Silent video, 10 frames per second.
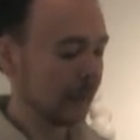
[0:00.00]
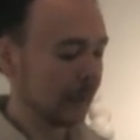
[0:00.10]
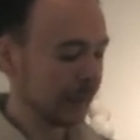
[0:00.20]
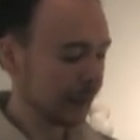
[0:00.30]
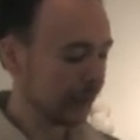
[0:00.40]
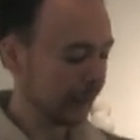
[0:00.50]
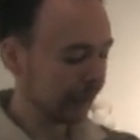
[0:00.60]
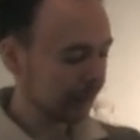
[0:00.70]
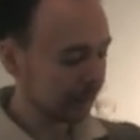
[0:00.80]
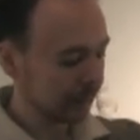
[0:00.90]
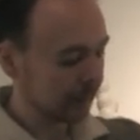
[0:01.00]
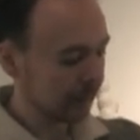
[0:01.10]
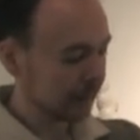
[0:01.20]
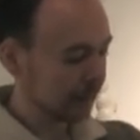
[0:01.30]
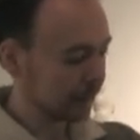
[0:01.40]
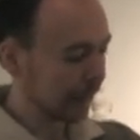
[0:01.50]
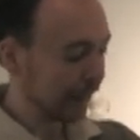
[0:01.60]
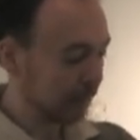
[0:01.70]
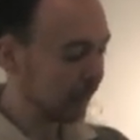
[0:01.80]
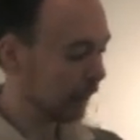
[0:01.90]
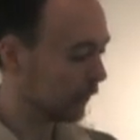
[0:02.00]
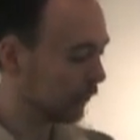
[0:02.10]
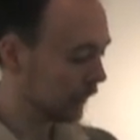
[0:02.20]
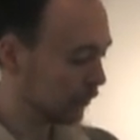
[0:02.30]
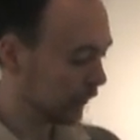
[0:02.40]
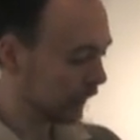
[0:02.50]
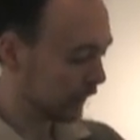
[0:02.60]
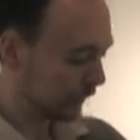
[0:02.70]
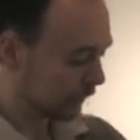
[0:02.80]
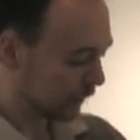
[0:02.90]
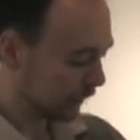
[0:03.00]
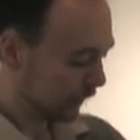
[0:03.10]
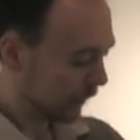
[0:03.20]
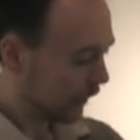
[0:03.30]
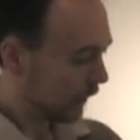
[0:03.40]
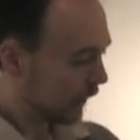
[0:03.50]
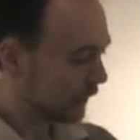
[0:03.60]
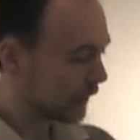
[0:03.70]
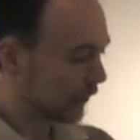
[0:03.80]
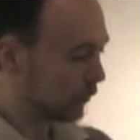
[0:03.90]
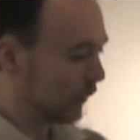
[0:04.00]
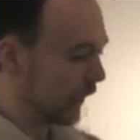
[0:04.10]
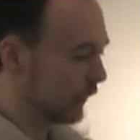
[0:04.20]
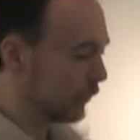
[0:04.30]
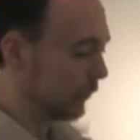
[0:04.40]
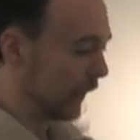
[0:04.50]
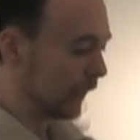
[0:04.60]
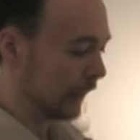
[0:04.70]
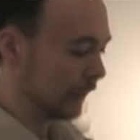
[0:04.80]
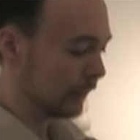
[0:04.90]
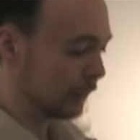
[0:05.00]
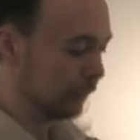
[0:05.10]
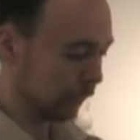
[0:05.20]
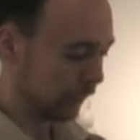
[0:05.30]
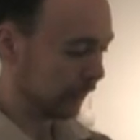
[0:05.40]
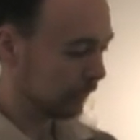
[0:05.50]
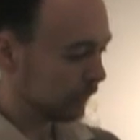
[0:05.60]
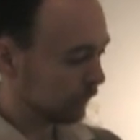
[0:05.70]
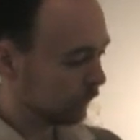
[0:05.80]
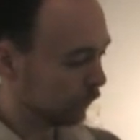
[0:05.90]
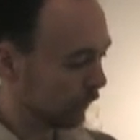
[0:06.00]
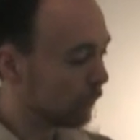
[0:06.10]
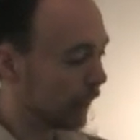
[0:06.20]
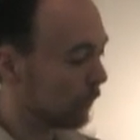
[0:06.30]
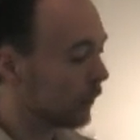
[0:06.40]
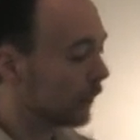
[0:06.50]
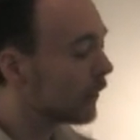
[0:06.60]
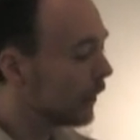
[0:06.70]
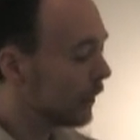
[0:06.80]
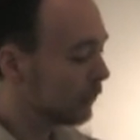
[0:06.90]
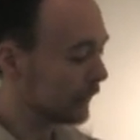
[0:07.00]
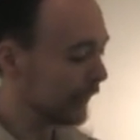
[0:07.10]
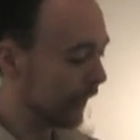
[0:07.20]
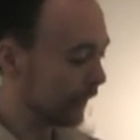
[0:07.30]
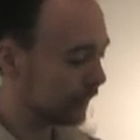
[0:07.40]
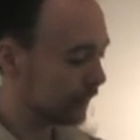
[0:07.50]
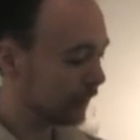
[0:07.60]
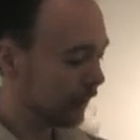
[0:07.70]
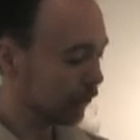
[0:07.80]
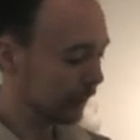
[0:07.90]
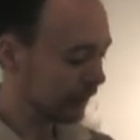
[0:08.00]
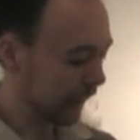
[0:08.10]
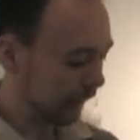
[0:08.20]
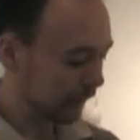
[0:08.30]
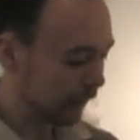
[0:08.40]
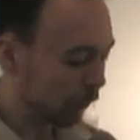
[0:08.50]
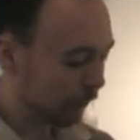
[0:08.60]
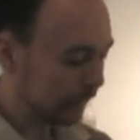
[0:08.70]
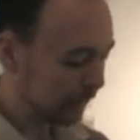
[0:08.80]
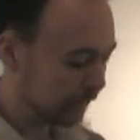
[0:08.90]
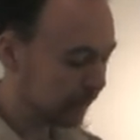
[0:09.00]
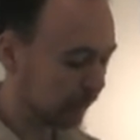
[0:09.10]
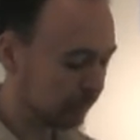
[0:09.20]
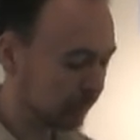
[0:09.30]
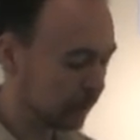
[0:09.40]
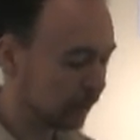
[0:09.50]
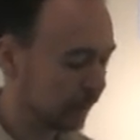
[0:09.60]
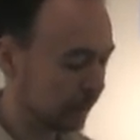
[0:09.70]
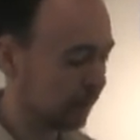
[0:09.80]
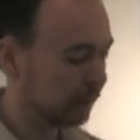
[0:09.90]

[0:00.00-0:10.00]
I think I have been able to engineer it in such a way to make it fully wearable, but yet retain the authenticity of the materials, the